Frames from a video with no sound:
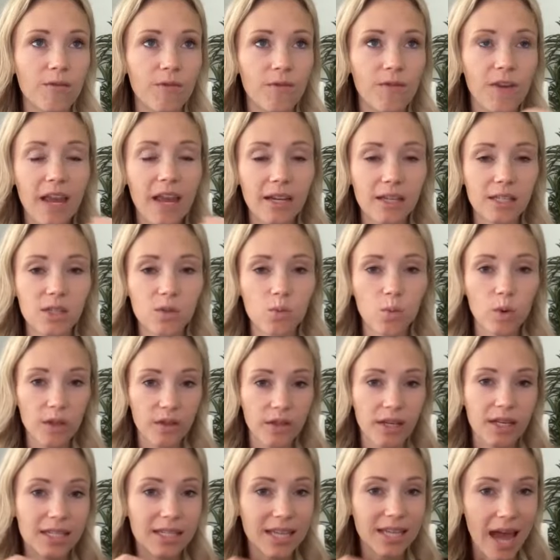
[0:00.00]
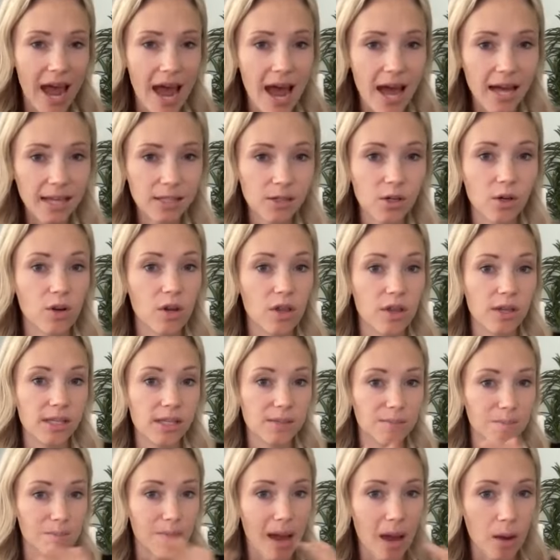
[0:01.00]
faced with a task or
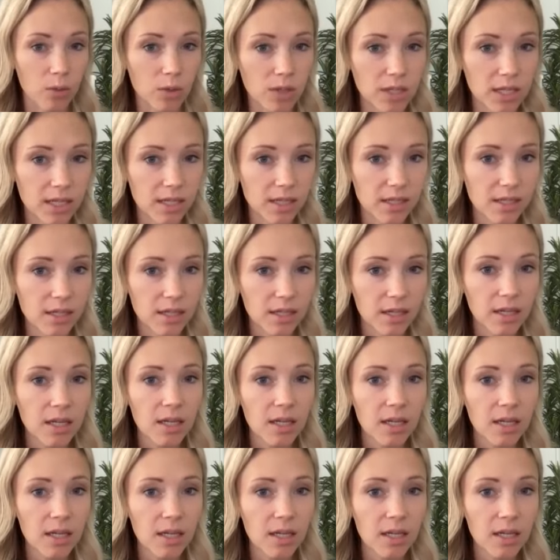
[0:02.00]
this mountain